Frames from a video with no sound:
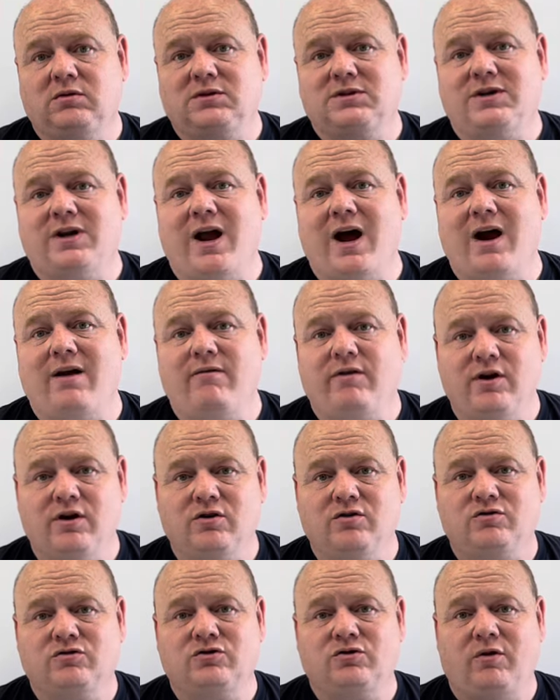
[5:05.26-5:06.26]

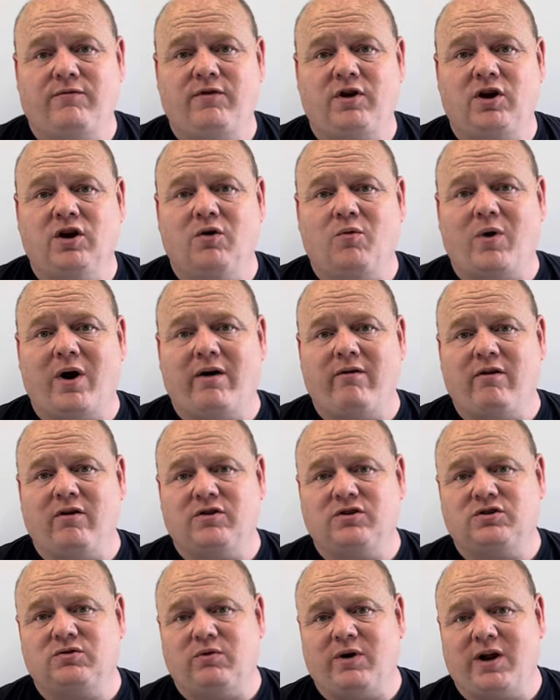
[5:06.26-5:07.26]
scenarios. So if you're going to wire it
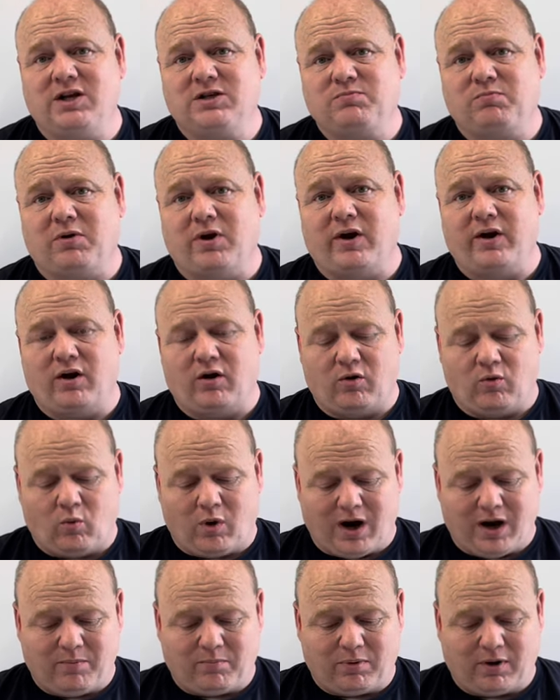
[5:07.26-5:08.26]
onto an S-plan or a
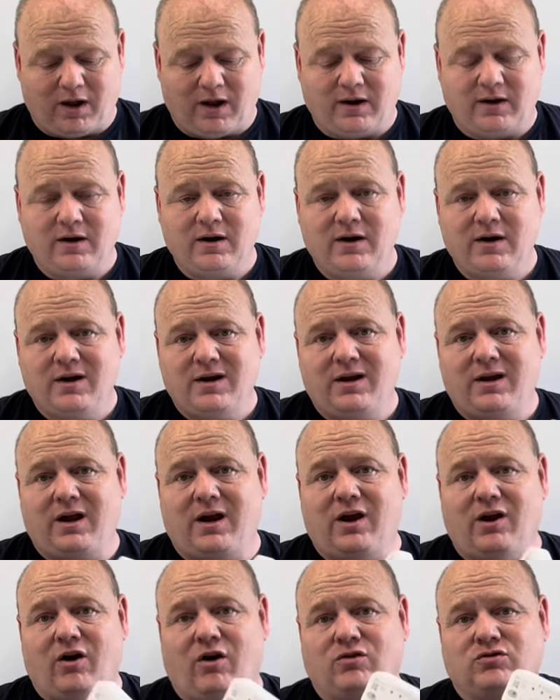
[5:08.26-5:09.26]
Y-plan, you
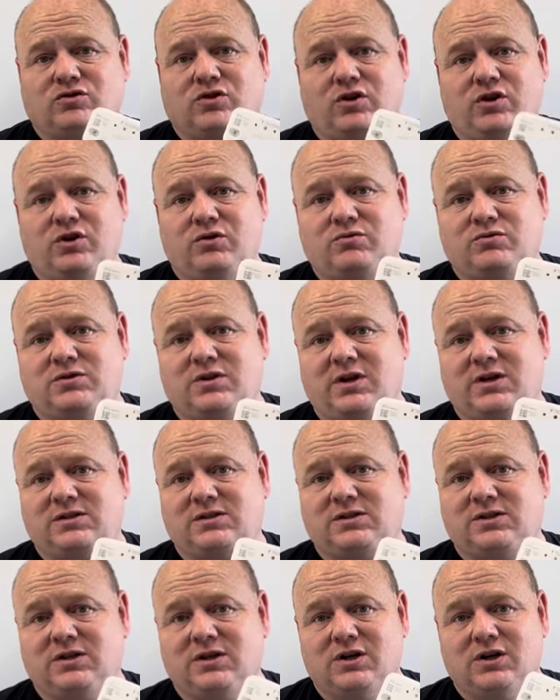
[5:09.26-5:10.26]
can also use
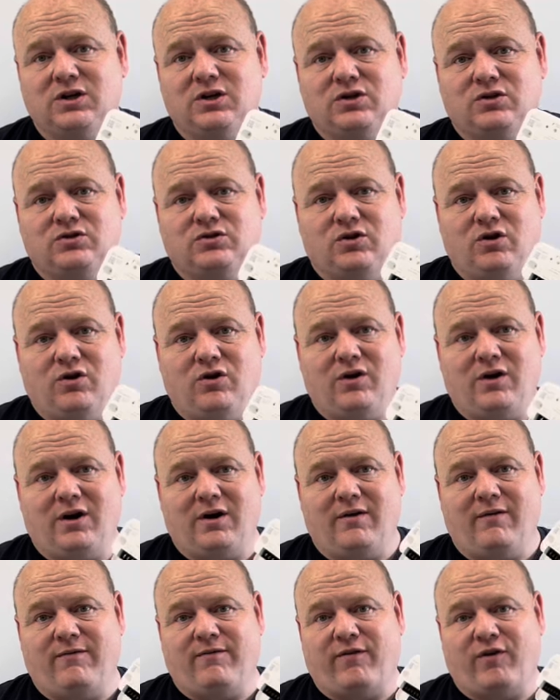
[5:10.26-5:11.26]
this. So
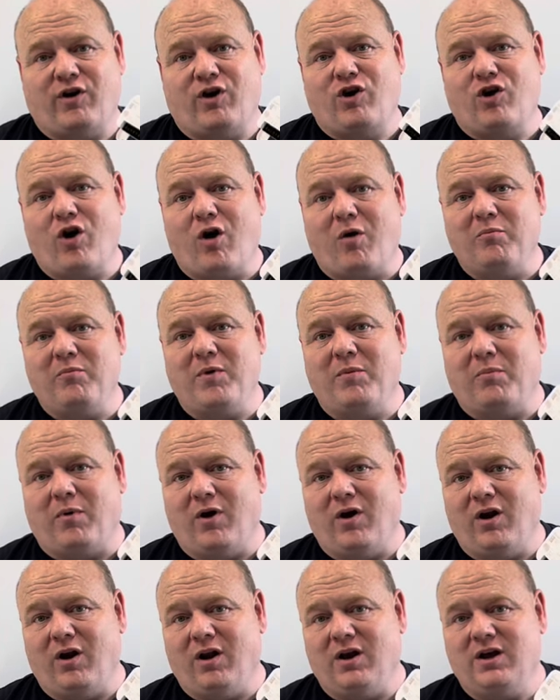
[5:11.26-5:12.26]
for a combi
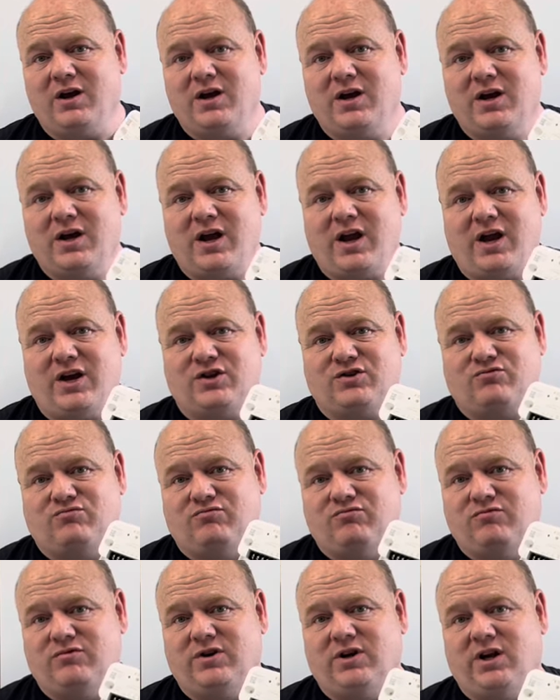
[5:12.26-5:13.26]
boiler, it's
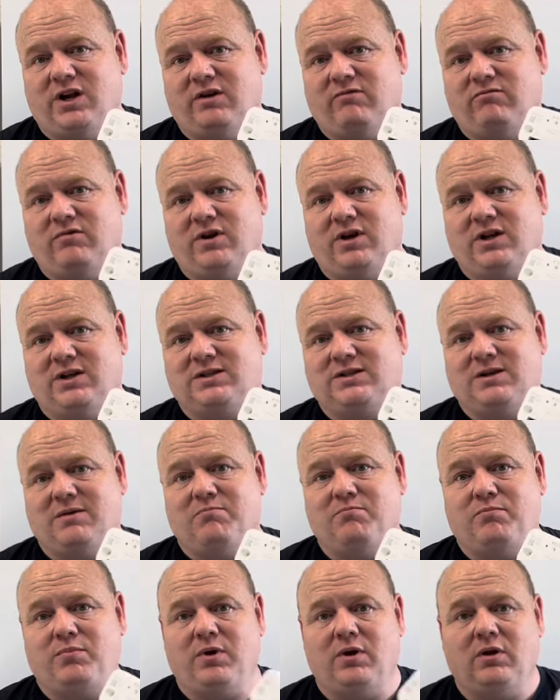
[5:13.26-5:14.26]
really, really
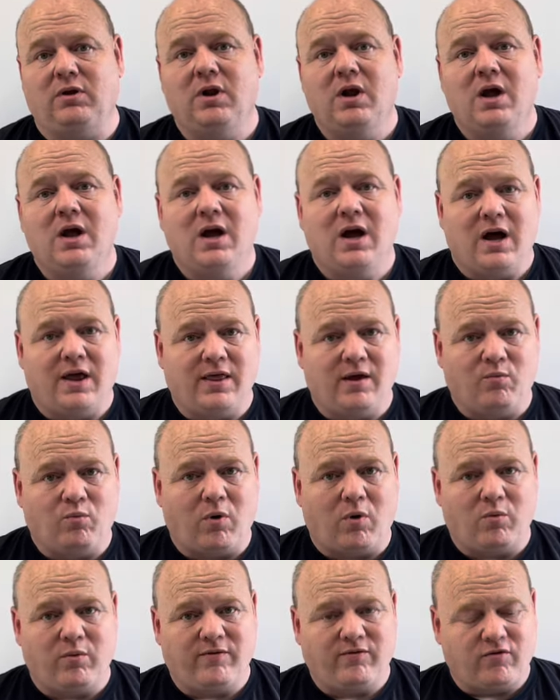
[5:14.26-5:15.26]
simple. And then
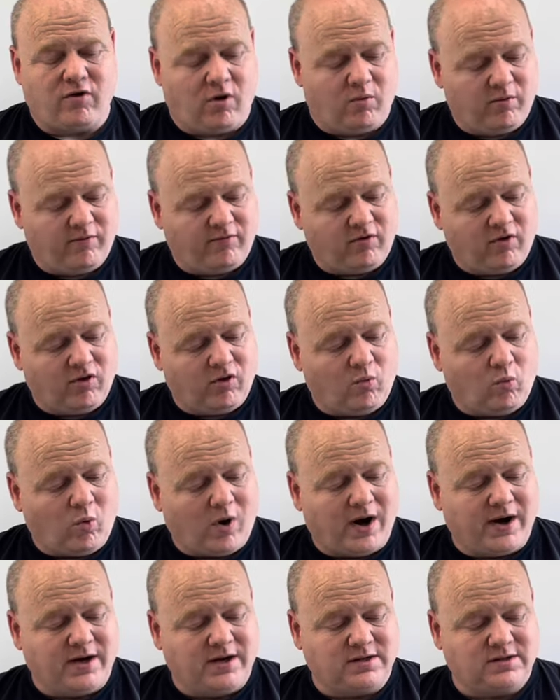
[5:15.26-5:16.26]
what we've got the
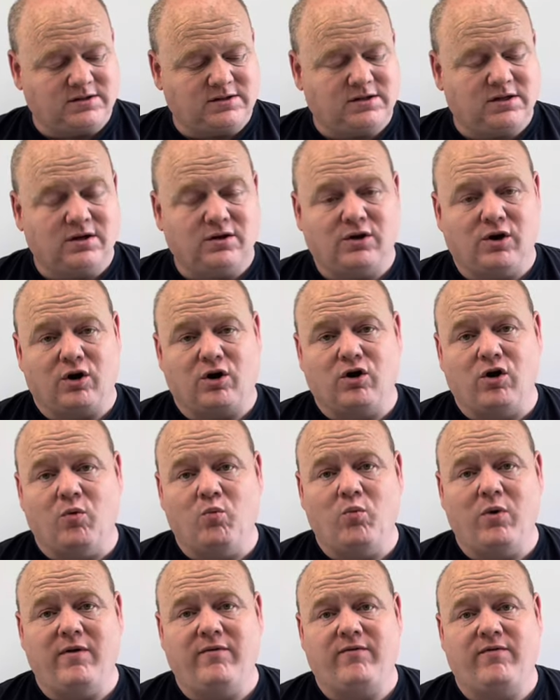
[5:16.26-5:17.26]
wires that come
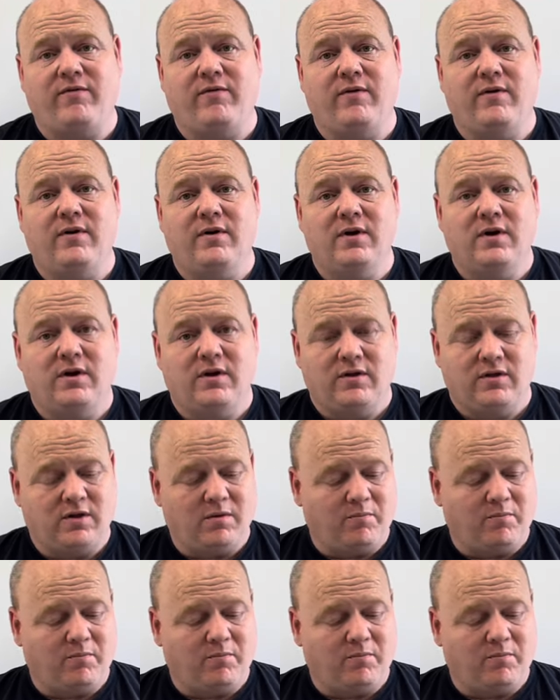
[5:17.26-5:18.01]
with the